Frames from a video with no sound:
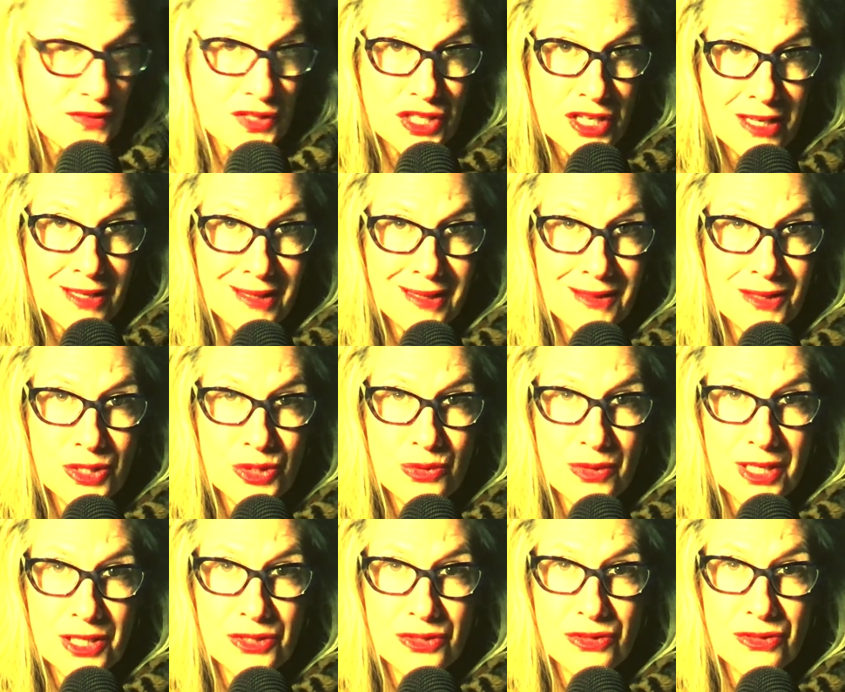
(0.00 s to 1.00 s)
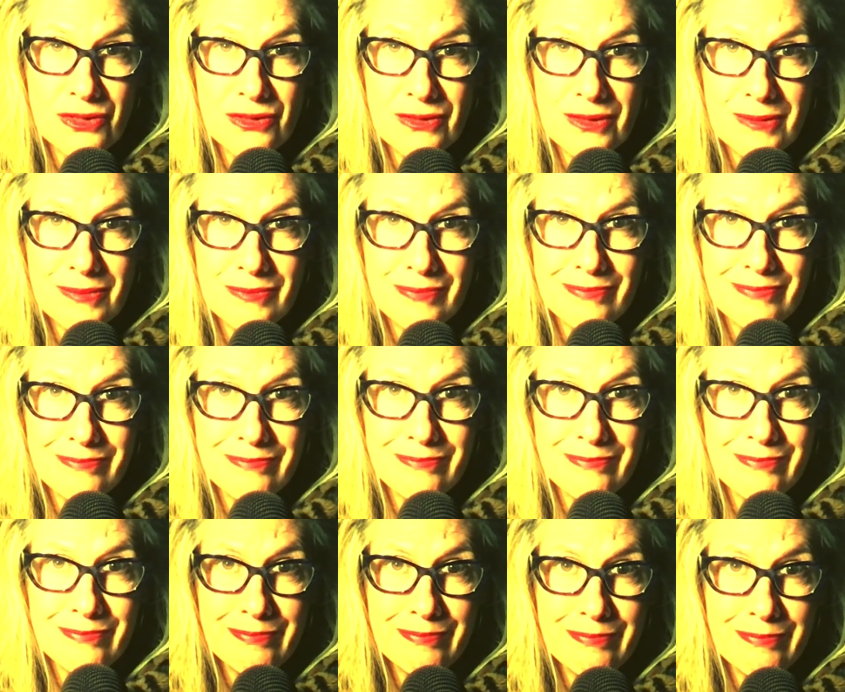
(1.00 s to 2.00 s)
jailing the 22 year old
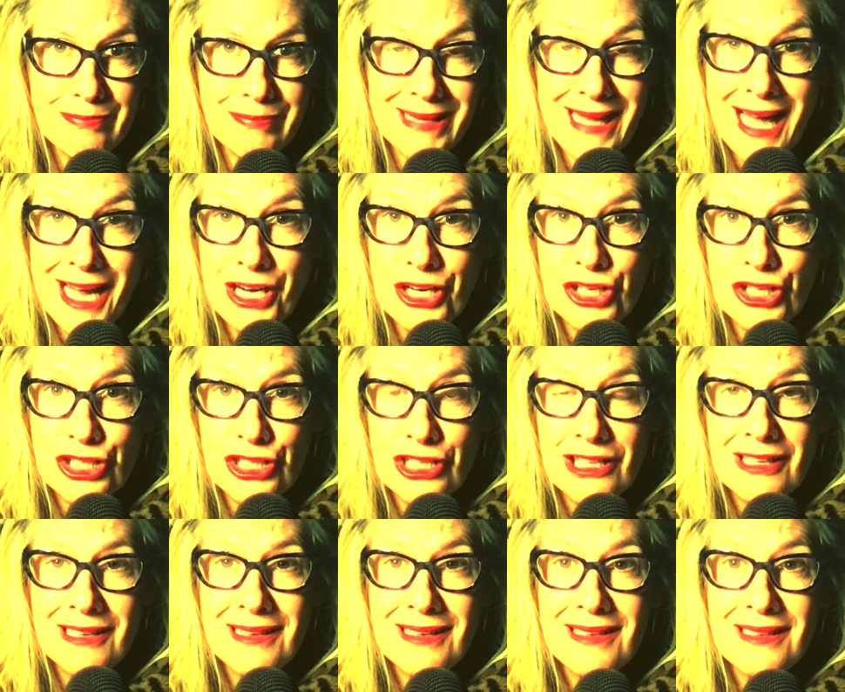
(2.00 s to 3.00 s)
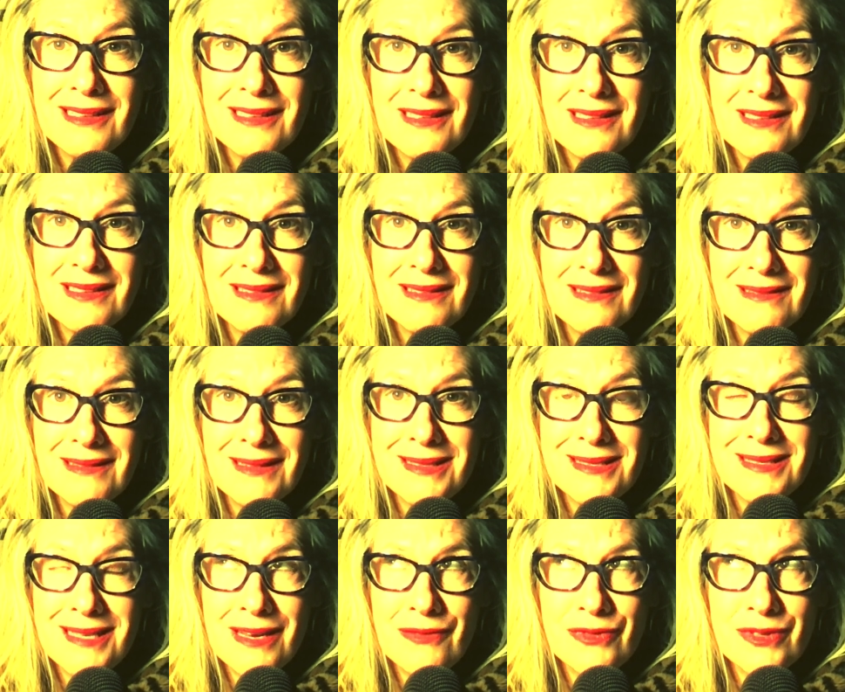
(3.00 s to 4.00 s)
black girl, as
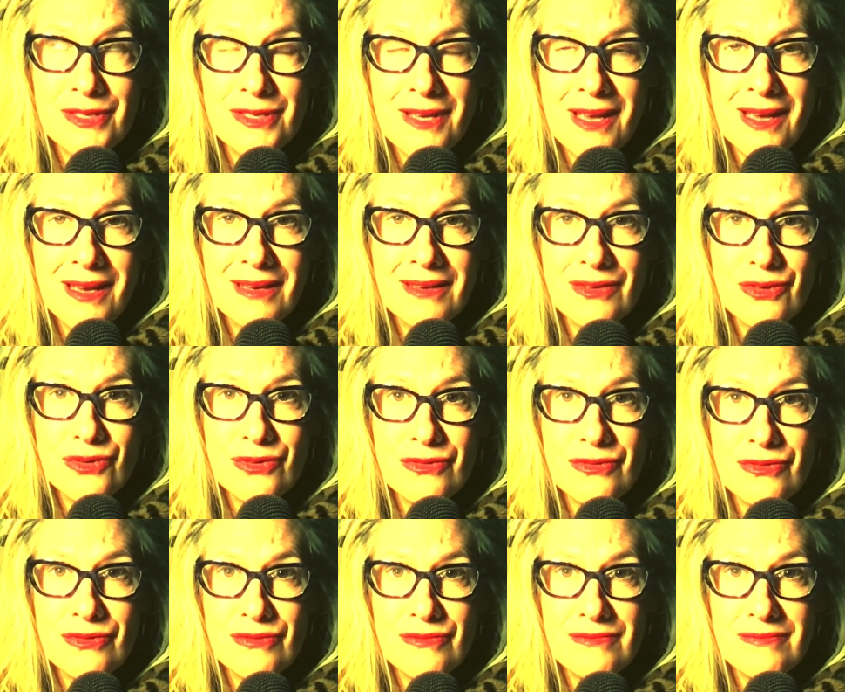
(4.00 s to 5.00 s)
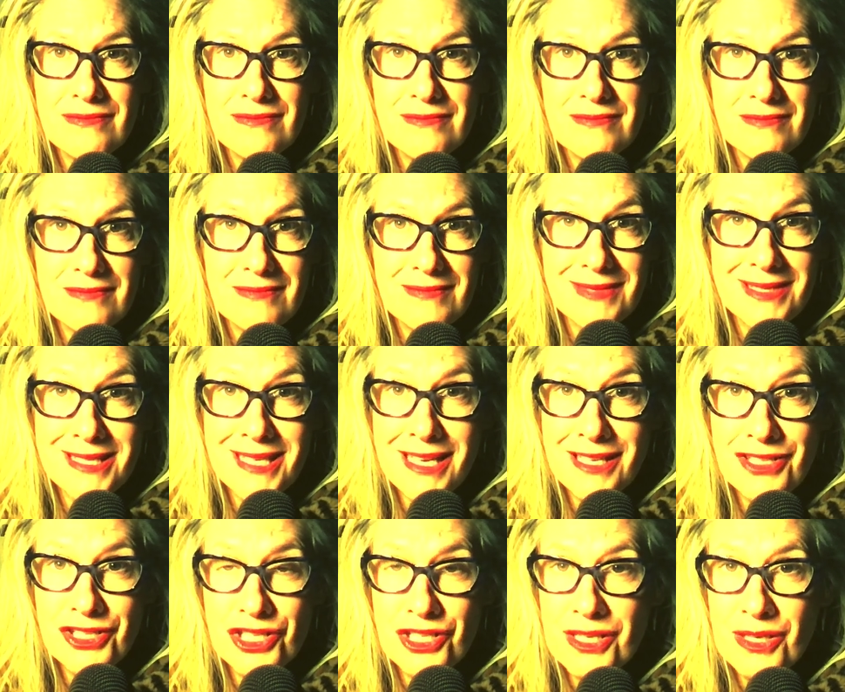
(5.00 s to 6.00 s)
Dave would say, who
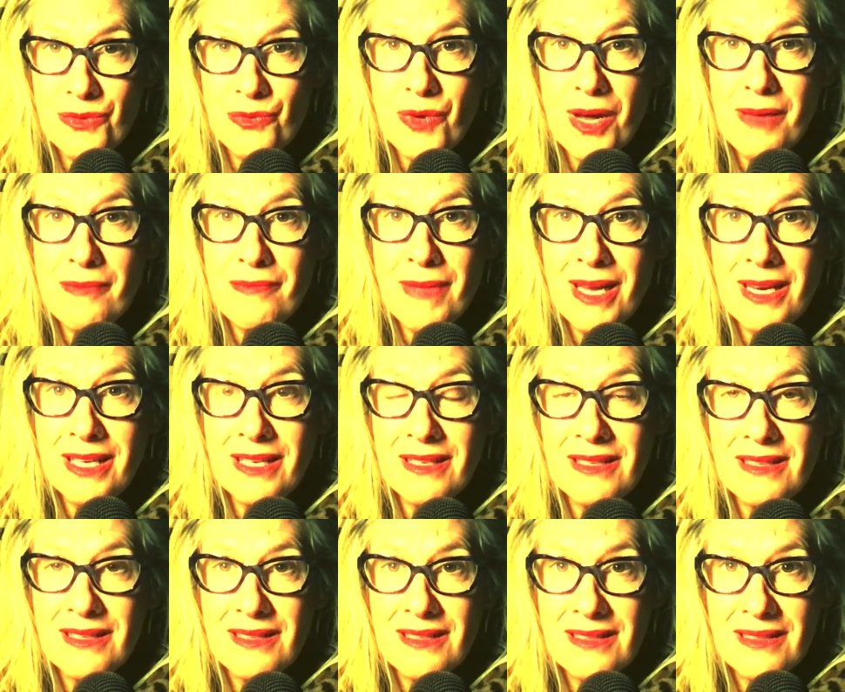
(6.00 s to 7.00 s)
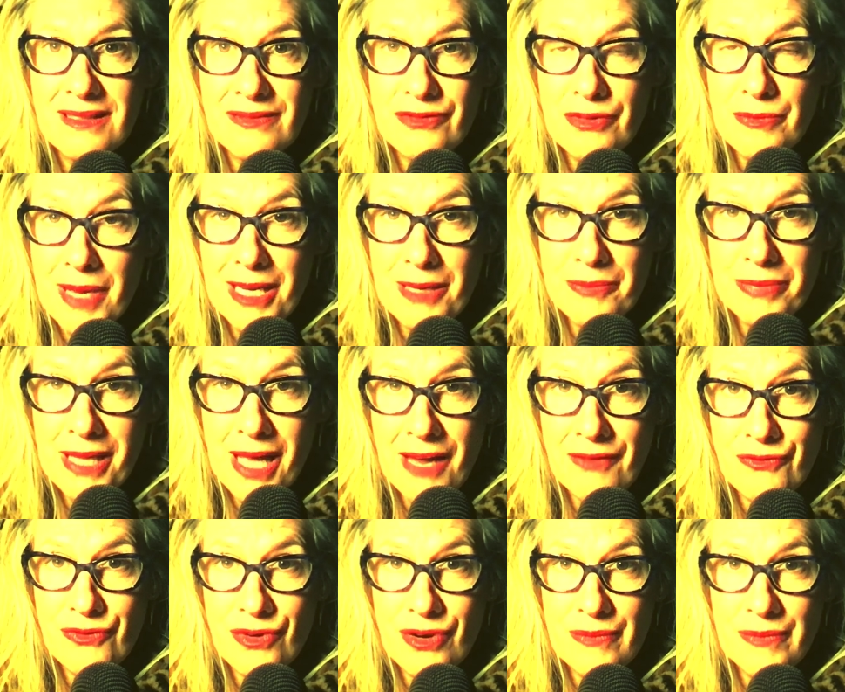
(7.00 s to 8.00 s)
said she didn't want money from any
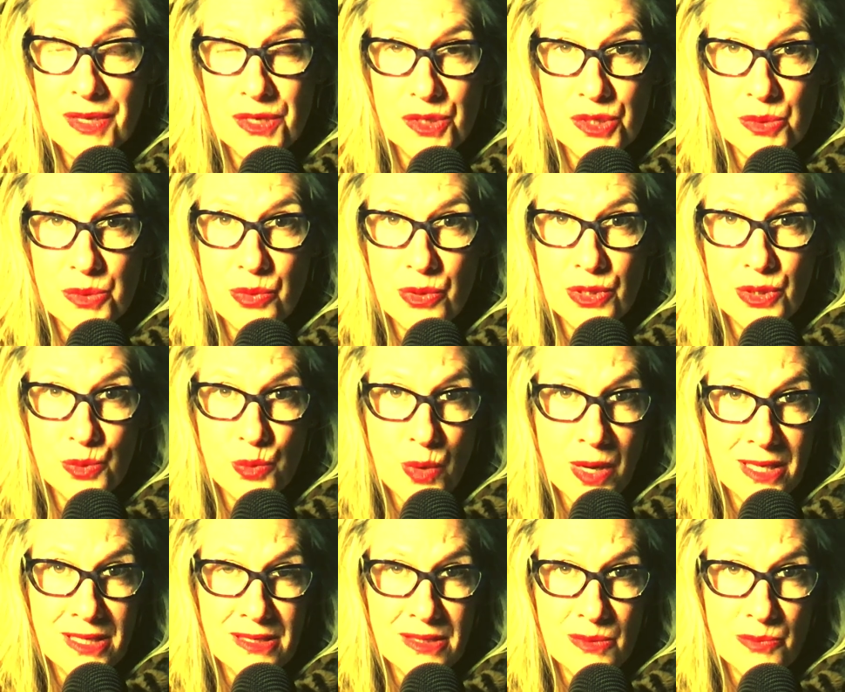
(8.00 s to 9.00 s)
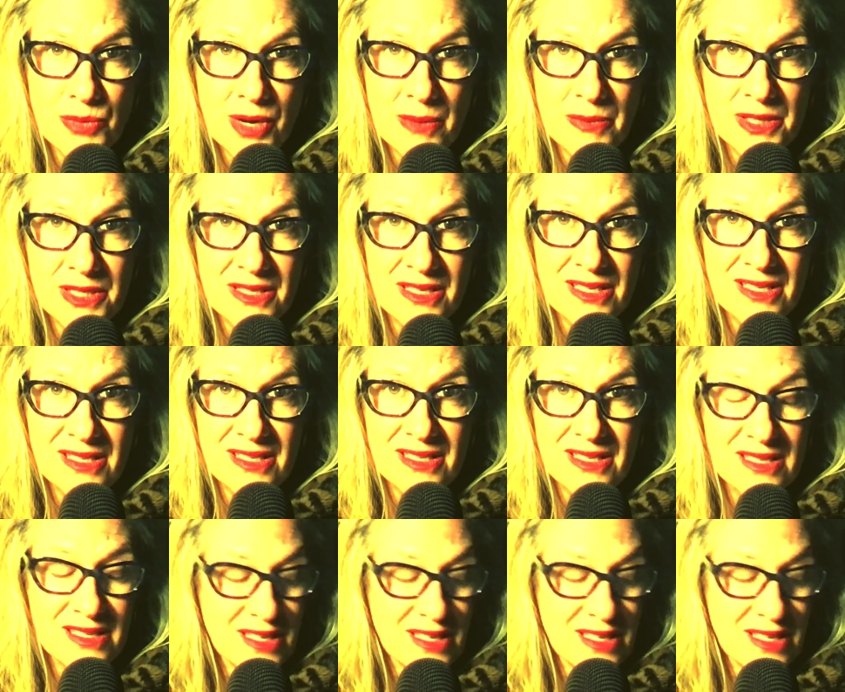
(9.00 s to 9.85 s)
platform that supports white supremacists,